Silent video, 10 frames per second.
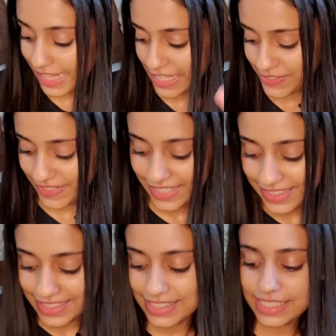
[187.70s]
That's
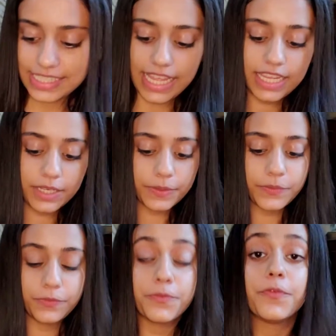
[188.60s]
why. This is like
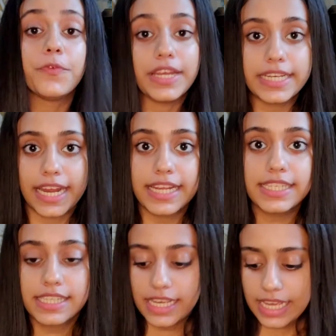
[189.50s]
very
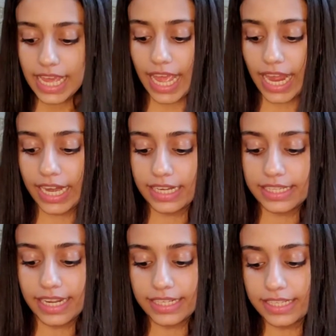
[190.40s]
nice.
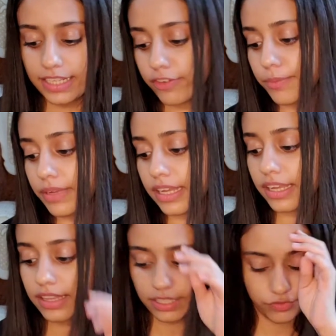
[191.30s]
And they had given
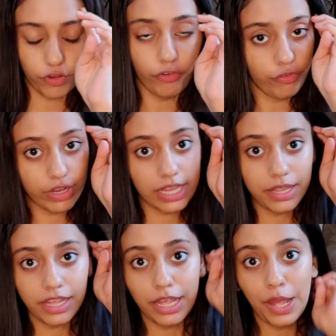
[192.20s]
me this for
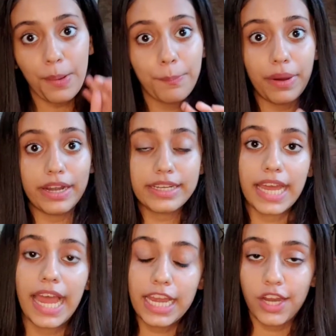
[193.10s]
free, but
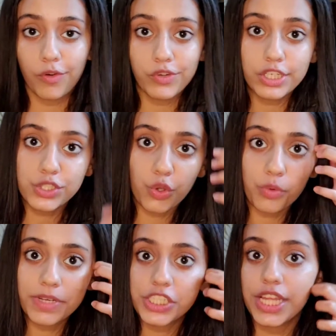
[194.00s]
I loved it
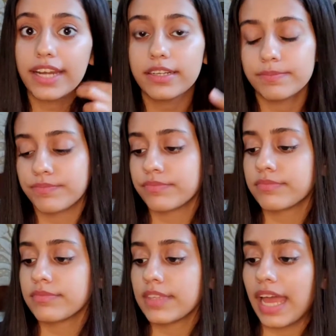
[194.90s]
so much that
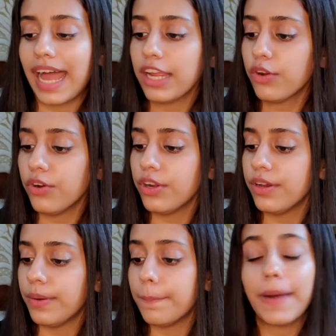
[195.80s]
I
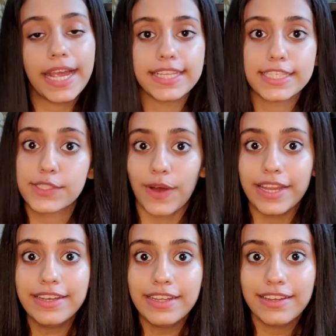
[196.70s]
could buy this
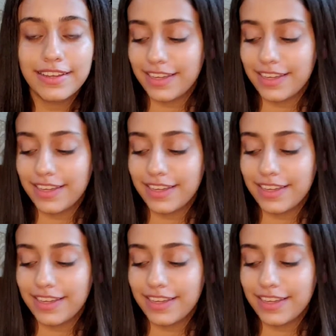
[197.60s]
one